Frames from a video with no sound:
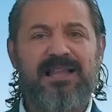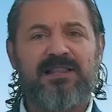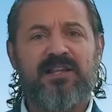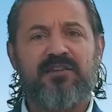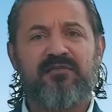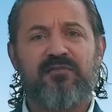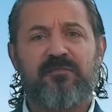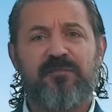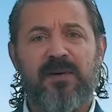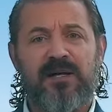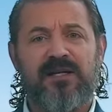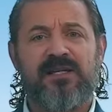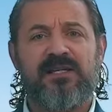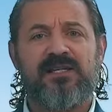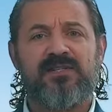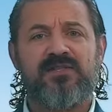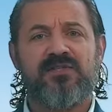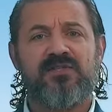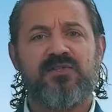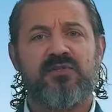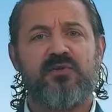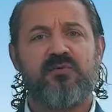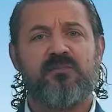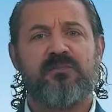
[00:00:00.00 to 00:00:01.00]
love
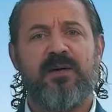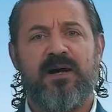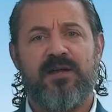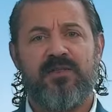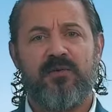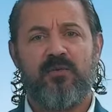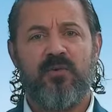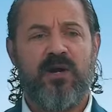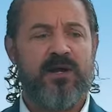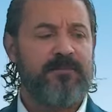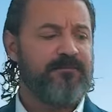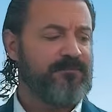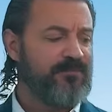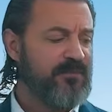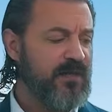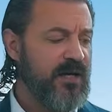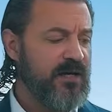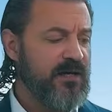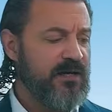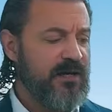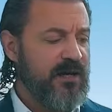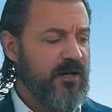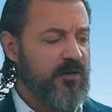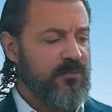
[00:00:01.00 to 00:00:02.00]
Buc-ee's too, by the way.
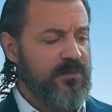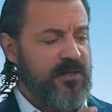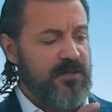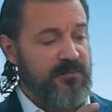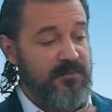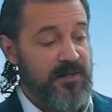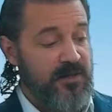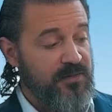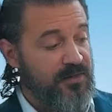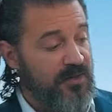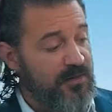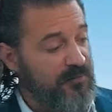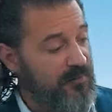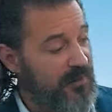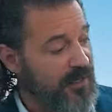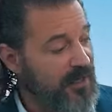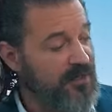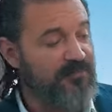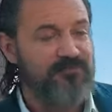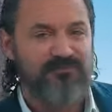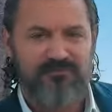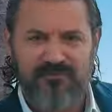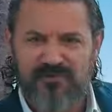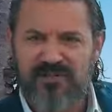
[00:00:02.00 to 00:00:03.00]
Not an Airbnb thing, but
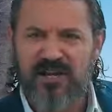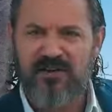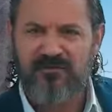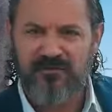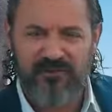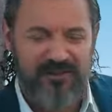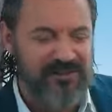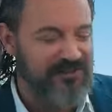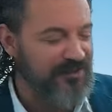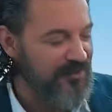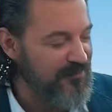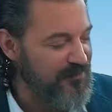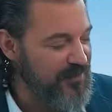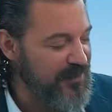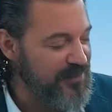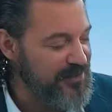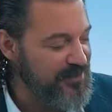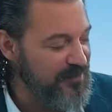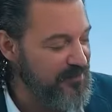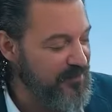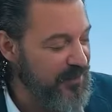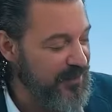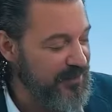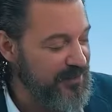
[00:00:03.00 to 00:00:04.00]
I definitely love me
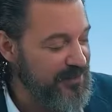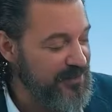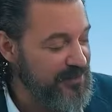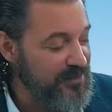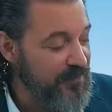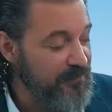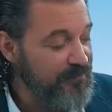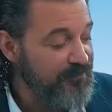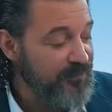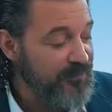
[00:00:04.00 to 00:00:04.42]
some Buc-ee's.